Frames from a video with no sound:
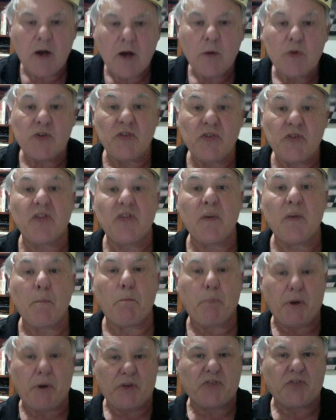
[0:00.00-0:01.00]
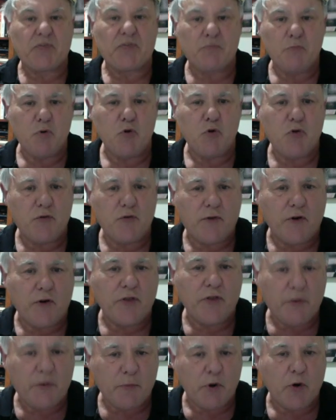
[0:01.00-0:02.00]
which is the best move on
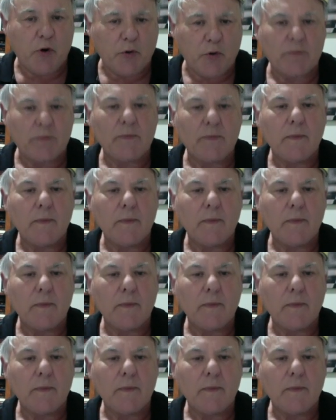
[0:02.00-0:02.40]
the board.